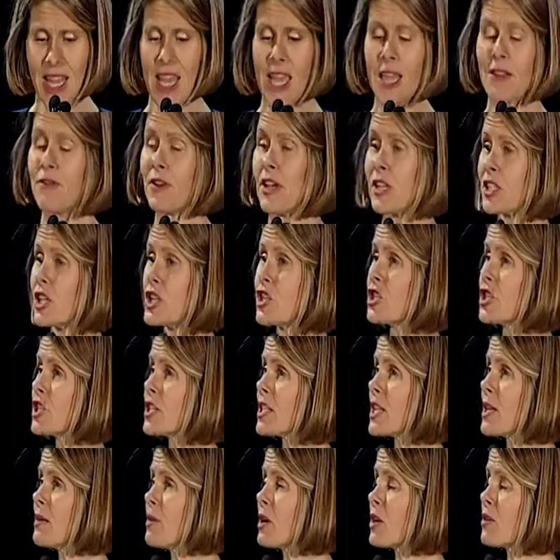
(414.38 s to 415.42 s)
In fact, I'd
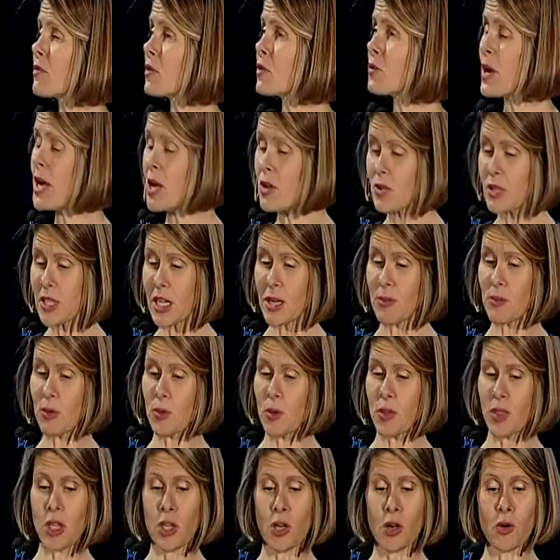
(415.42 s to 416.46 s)
just come out of a roundtable
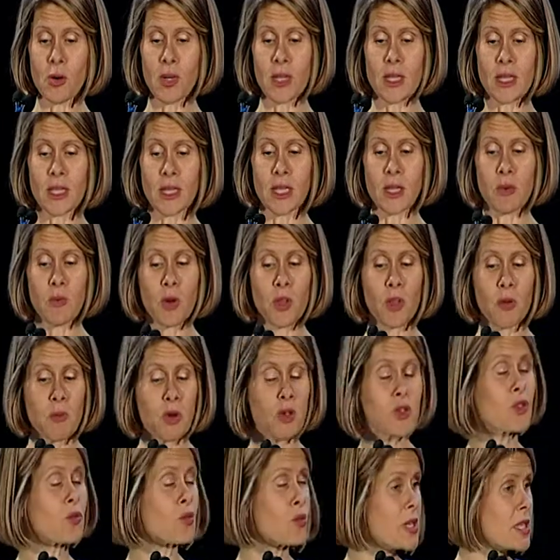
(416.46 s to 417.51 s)
with the OSC where the
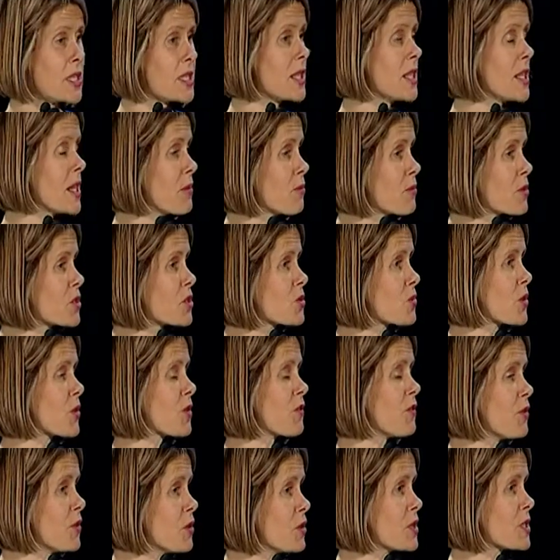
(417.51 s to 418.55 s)
most recent numbers were the
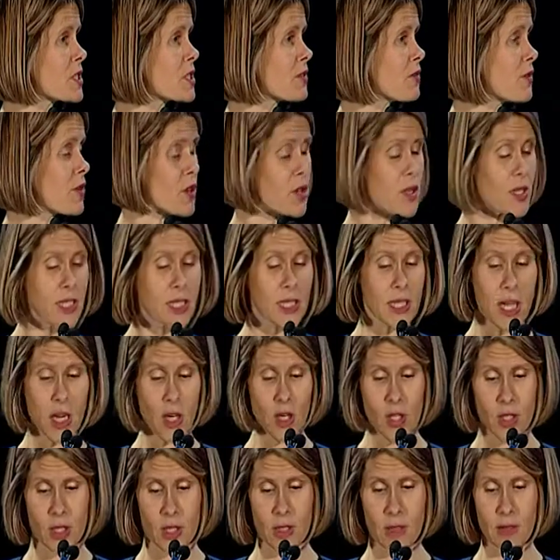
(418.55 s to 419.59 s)
focus of our
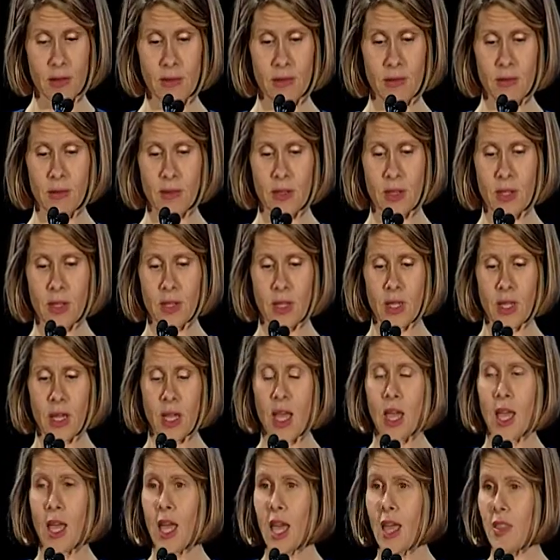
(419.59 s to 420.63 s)
discussion,
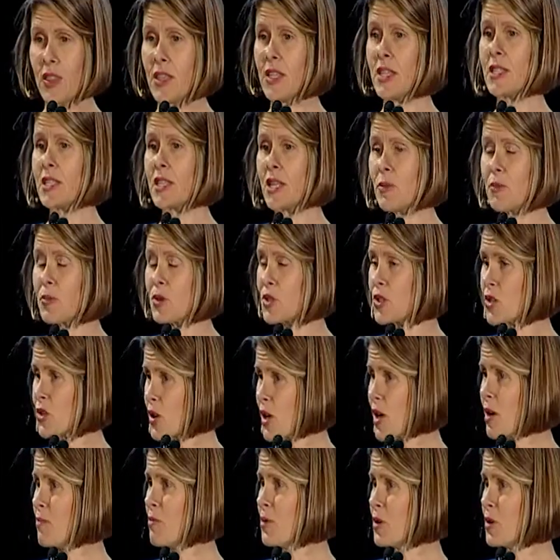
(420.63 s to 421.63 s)
and these numbers are not